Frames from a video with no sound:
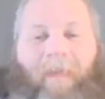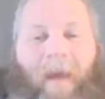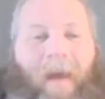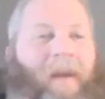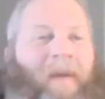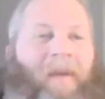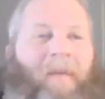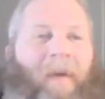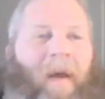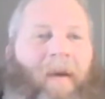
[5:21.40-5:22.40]
And it doesn't
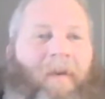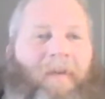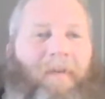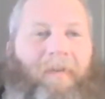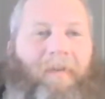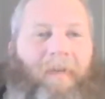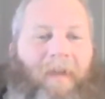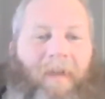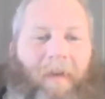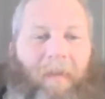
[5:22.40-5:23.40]
matter
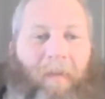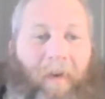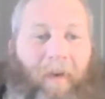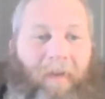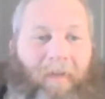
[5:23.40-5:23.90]
because I'm the parent.